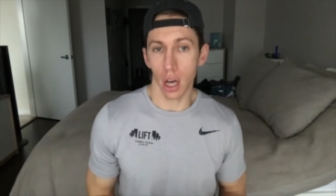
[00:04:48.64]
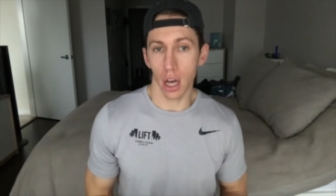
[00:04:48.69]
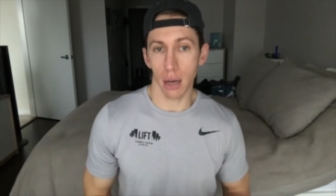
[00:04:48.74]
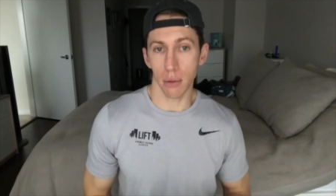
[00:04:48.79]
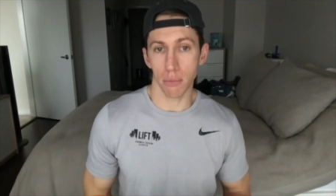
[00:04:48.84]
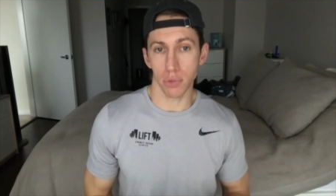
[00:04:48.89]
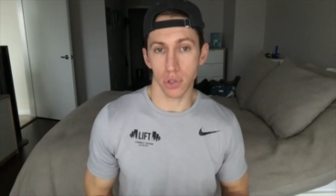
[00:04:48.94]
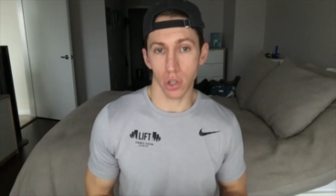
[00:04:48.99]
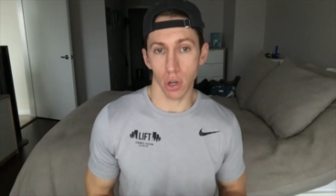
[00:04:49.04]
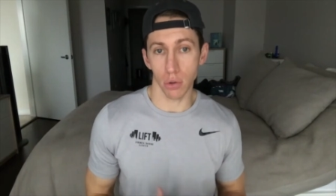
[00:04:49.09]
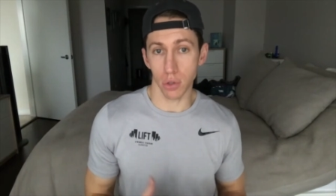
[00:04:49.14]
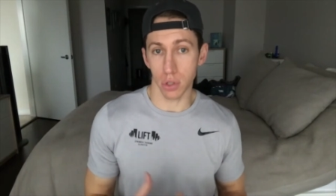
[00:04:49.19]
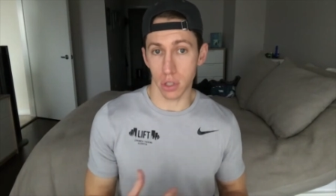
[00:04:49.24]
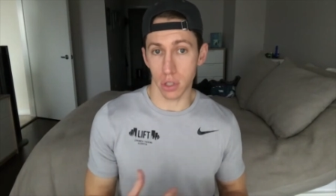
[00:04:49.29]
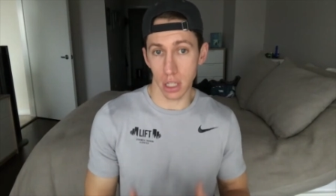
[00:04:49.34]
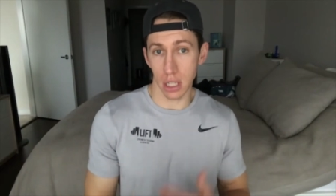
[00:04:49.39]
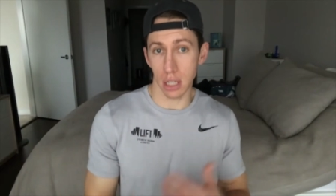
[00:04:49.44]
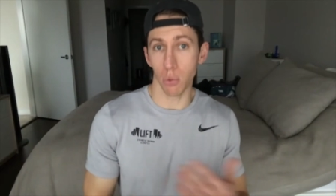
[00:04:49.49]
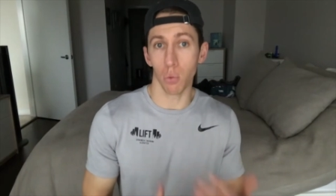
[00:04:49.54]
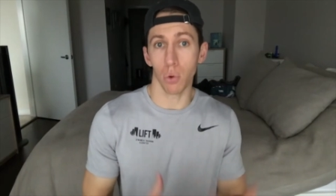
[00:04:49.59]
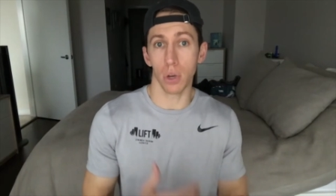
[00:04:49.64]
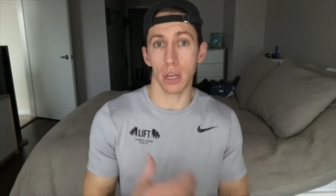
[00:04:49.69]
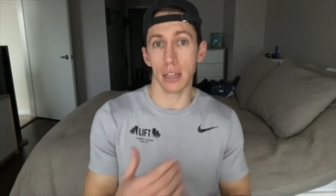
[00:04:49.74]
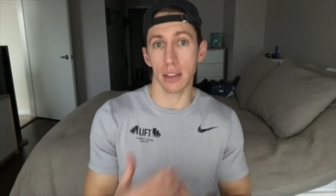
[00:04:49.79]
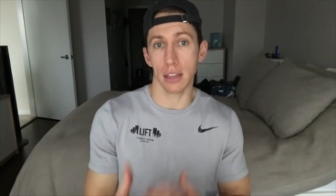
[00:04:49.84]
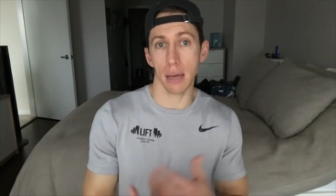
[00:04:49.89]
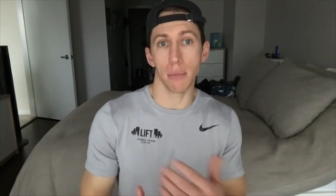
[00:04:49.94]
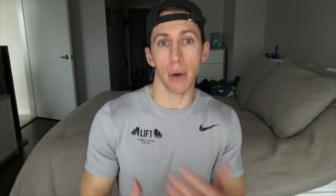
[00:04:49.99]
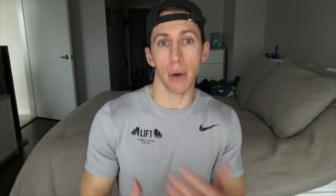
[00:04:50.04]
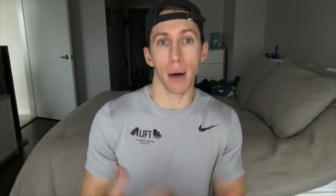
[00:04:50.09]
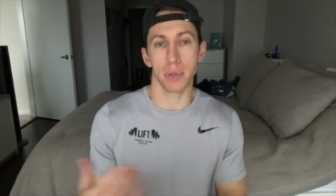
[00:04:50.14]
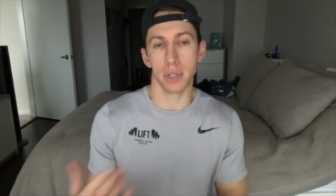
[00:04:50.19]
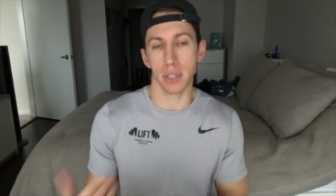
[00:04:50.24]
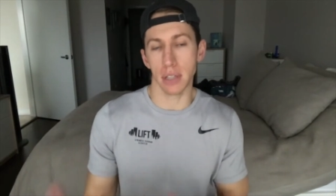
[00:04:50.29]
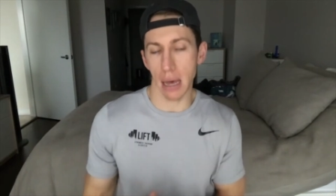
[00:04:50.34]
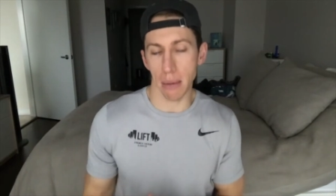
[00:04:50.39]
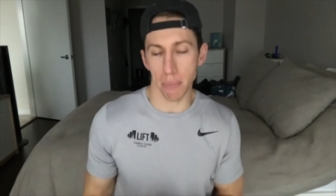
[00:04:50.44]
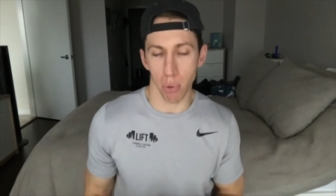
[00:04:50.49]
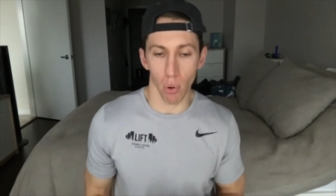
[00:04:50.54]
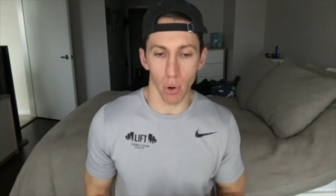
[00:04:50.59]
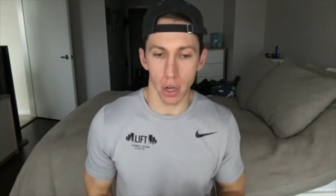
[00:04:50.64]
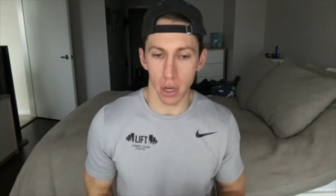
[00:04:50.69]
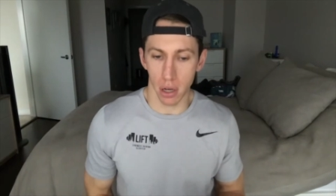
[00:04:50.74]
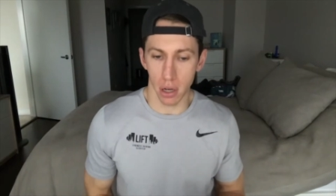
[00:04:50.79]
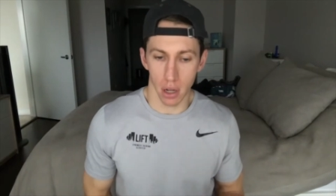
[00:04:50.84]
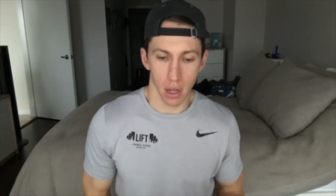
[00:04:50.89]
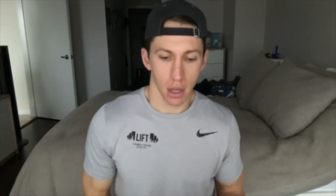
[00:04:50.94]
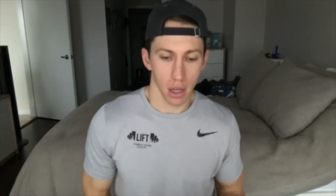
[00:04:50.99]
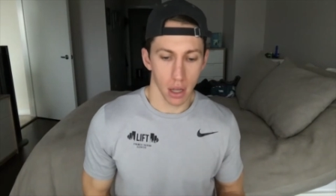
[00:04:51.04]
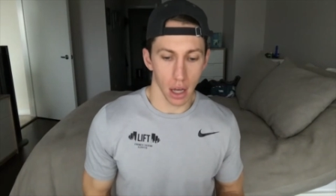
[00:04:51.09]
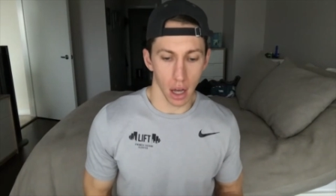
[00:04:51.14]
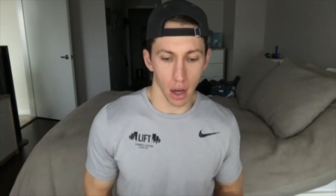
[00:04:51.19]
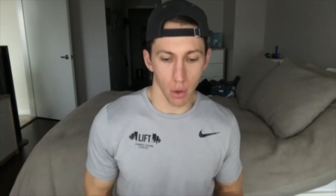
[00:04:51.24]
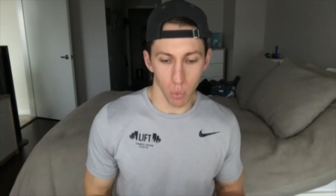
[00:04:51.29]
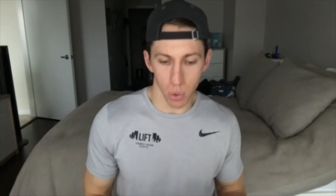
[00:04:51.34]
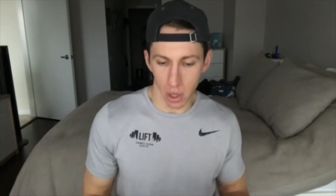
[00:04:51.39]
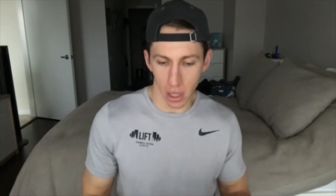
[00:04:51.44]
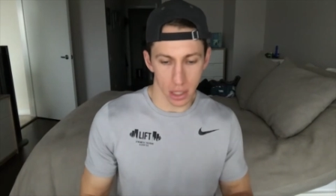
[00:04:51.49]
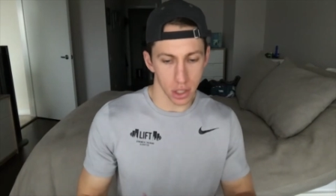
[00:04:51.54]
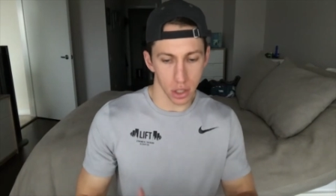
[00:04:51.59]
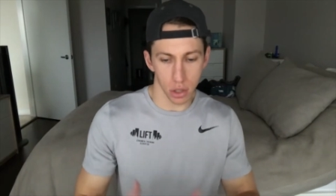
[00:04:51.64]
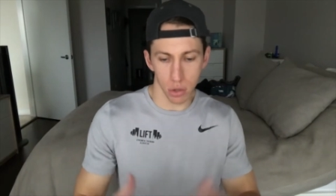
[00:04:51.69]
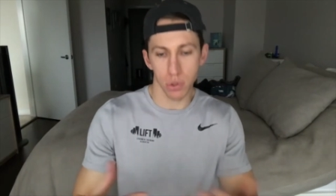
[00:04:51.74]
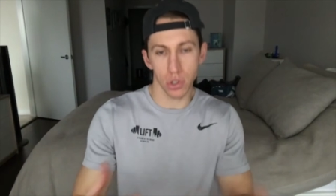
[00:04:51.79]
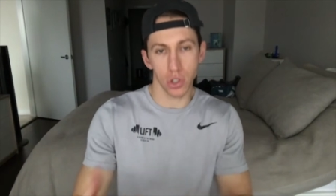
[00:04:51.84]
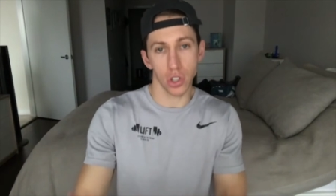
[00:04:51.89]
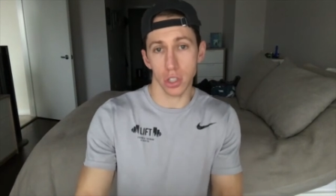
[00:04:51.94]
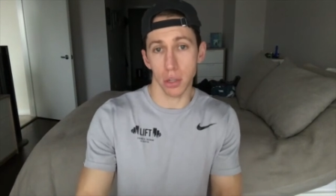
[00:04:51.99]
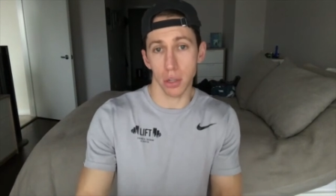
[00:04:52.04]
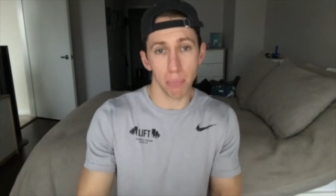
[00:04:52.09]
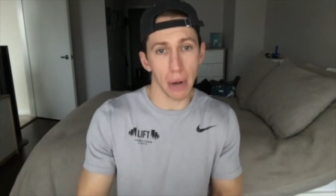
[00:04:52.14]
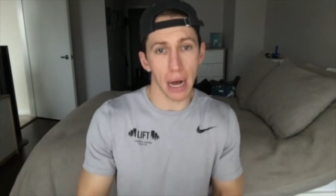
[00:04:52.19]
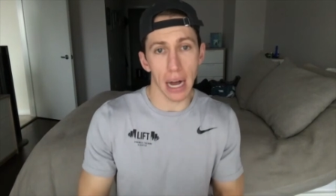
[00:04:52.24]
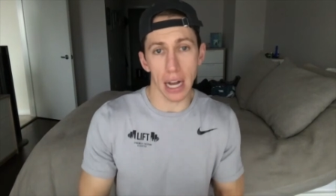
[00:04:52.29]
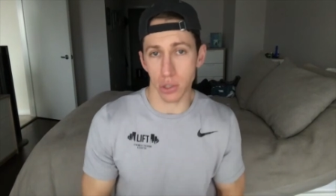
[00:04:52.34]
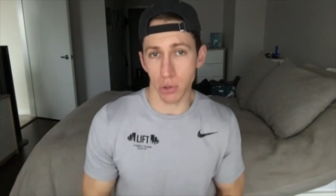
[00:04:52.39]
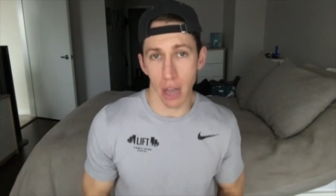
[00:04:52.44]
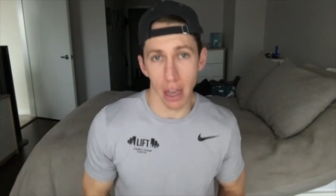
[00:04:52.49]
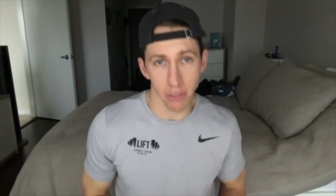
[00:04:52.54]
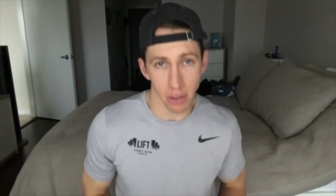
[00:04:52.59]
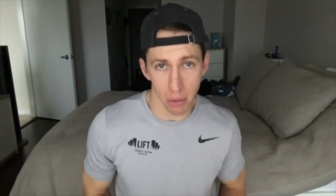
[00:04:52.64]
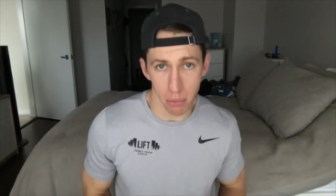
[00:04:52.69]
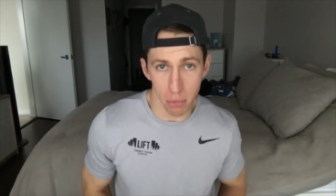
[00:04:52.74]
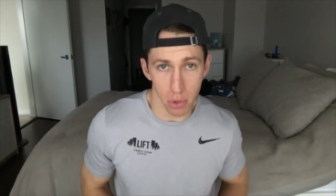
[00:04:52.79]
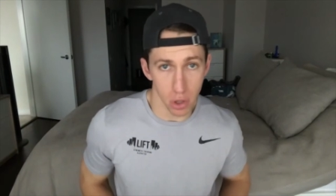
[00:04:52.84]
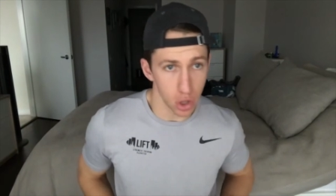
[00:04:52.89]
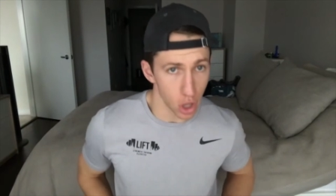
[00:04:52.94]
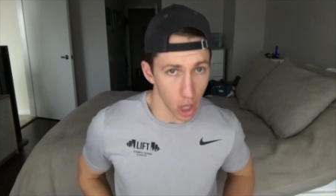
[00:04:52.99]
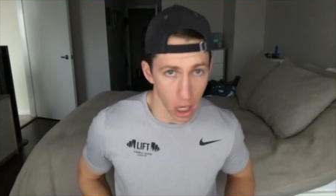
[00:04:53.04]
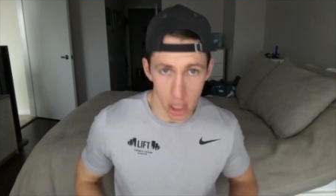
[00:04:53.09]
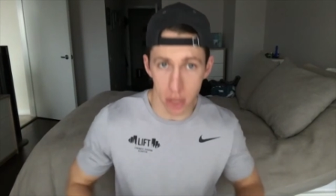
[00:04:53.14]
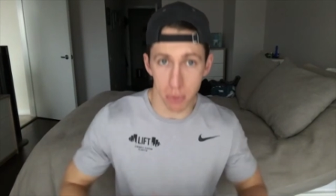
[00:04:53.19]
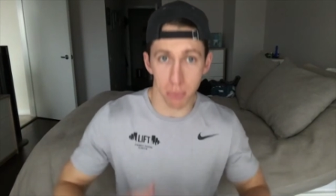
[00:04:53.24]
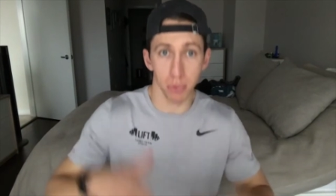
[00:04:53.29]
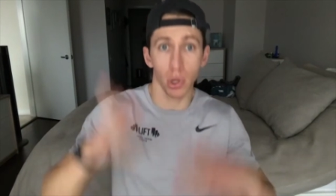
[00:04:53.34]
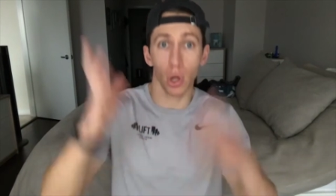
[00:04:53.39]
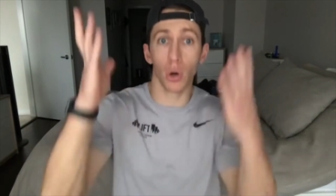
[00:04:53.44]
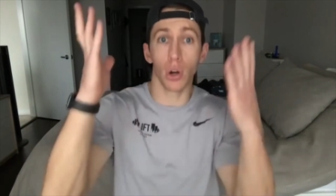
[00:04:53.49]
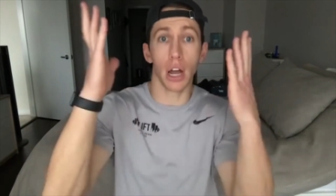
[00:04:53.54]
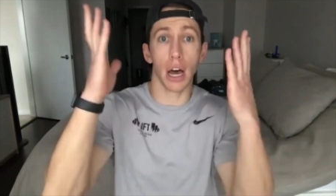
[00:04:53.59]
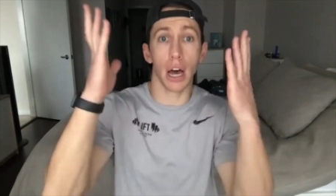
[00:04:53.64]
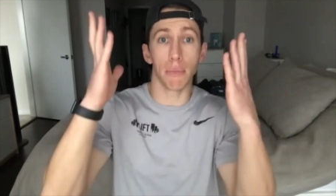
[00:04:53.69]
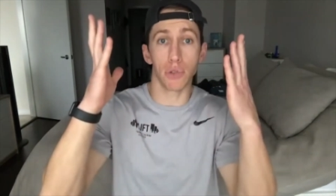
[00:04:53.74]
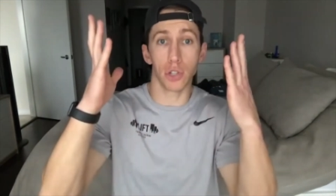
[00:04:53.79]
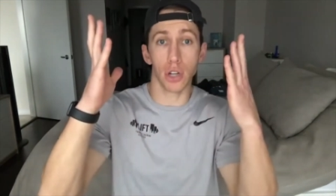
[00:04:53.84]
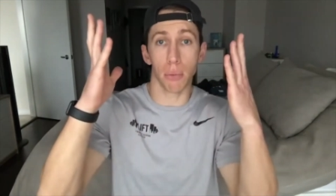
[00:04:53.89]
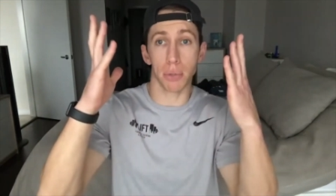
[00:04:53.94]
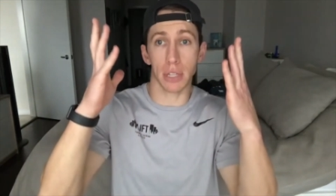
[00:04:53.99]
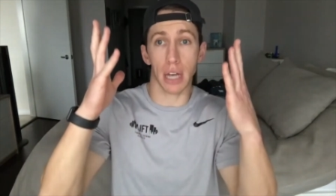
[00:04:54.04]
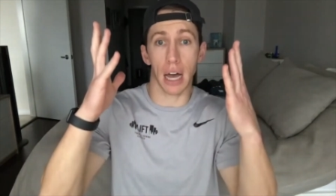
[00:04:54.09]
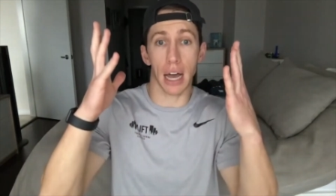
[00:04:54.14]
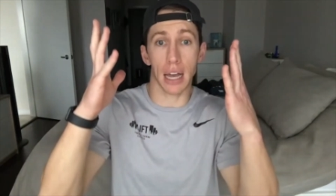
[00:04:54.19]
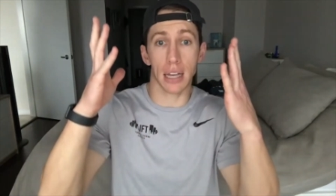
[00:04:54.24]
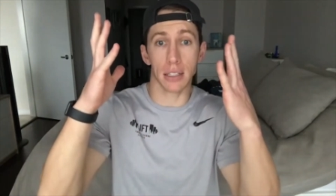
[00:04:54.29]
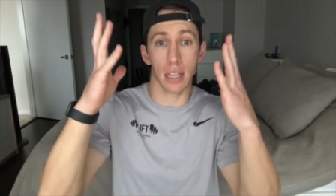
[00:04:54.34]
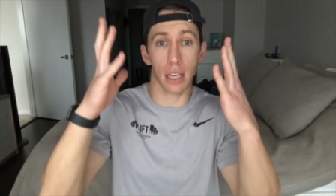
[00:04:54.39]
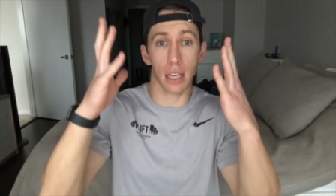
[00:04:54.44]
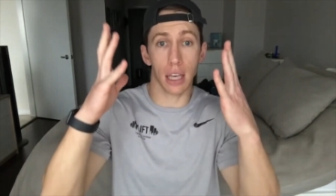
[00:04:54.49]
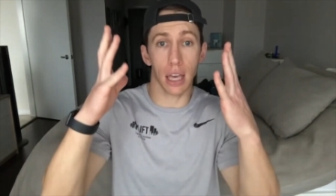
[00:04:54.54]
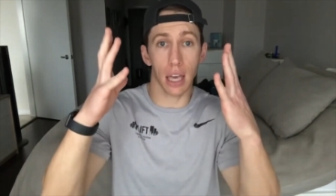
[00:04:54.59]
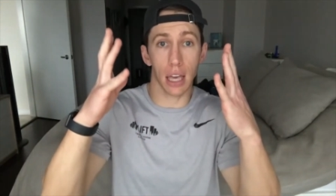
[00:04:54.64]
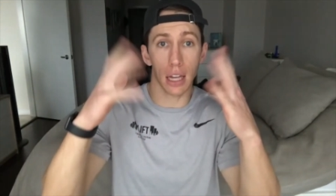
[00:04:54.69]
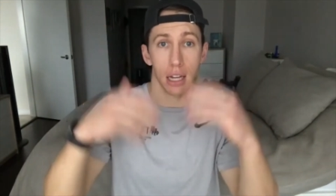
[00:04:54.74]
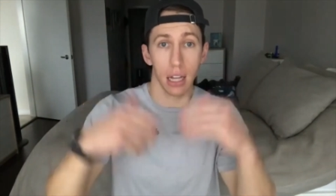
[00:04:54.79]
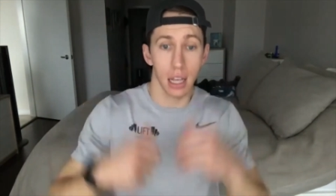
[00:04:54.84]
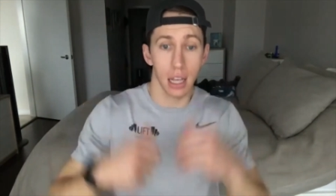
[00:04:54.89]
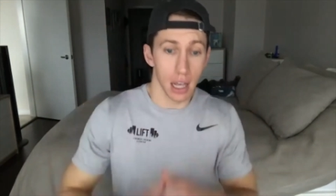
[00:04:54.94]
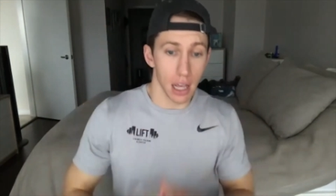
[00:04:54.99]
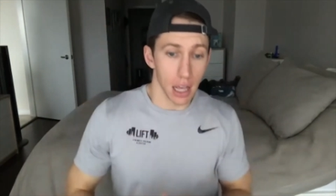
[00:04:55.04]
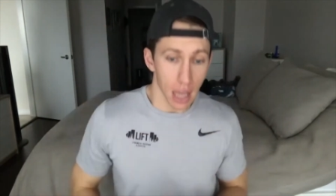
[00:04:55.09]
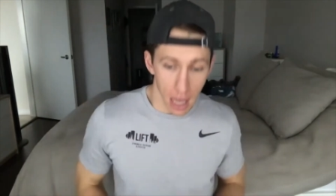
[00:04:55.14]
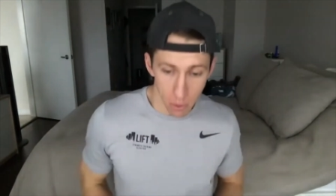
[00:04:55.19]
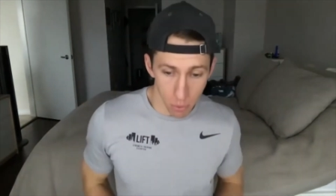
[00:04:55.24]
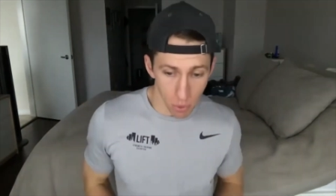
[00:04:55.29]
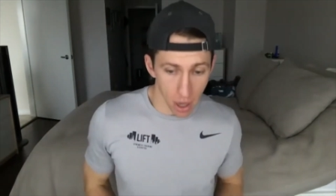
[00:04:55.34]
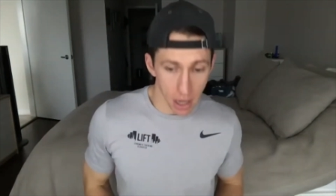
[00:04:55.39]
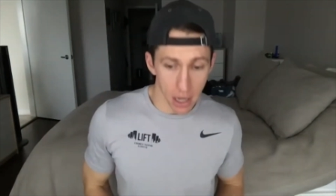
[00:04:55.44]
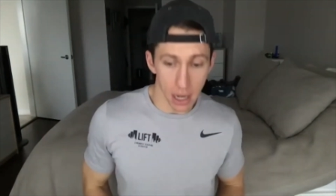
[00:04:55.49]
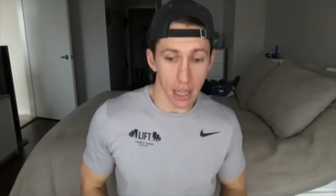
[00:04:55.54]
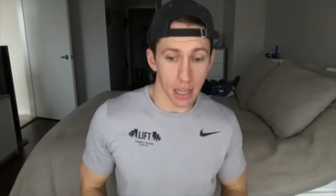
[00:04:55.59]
So to get them up to that point, we like to use just a box. So have them explode up, jump as high as they can, right?